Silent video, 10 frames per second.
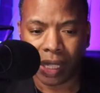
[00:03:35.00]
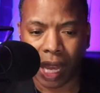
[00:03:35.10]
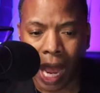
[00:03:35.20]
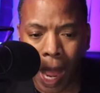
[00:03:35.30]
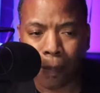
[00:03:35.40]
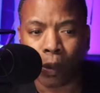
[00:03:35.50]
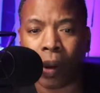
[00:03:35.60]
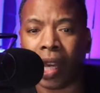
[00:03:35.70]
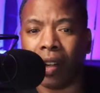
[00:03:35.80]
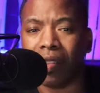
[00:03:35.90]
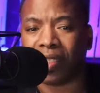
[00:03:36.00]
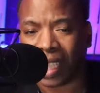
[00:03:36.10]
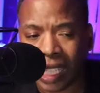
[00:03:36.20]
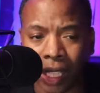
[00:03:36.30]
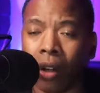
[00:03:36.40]
operator,
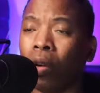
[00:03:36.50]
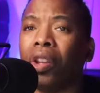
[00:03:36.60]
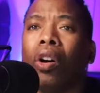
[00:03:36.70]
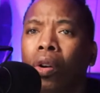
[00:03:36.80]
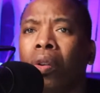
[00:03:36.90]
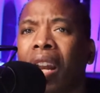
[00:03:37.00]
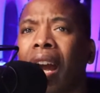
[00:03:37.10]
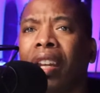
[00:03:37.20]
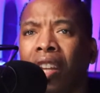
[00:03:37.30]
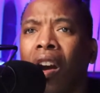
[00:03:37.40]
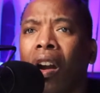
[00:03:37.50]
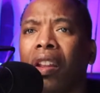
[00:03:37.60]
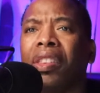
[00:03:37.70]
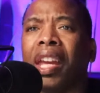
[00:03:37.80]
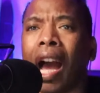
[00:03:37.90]
CEO, the whole nine yard,
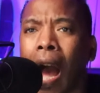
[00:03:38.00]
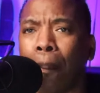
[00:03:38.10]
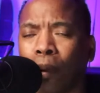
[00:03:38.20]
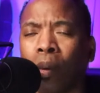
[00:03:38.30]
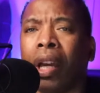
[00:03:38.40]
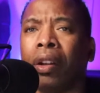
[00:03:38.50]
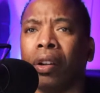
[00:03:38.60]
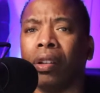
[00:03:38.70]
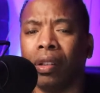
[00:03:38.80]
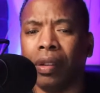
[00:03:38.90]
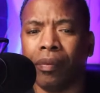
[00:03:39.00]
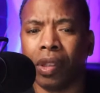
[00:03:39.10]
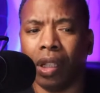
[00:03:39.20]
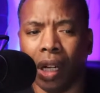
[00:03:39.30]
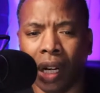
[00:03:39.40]
the operator
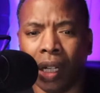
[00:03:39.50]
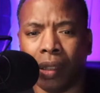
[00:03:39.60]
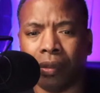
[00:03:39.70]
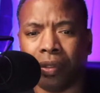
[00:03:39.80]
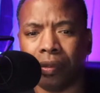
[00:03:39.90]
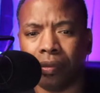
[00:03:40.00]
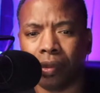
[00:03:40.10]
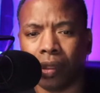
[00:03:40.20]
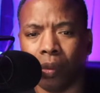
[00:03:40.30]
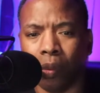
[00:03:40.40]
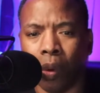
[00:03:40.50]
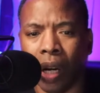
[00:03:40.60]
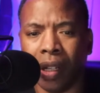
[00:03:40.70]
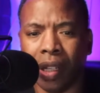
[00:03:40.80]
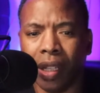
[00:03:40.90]
of
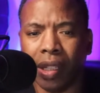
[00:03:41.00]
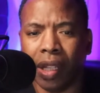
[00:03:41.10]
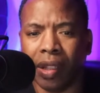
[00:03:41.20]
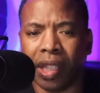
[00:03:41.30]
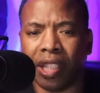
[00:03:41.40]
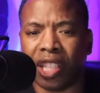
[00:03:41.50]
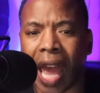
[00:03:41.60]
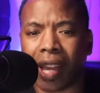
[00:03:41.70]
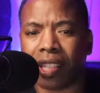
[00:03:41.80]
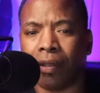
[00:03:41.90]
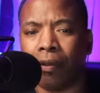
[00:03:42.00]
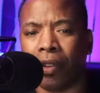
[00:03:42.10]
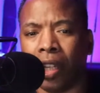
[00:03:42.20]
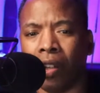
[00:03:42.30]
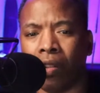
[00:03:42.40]
one, the
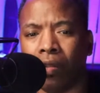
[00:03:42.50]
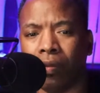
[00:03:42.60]
Jacksonville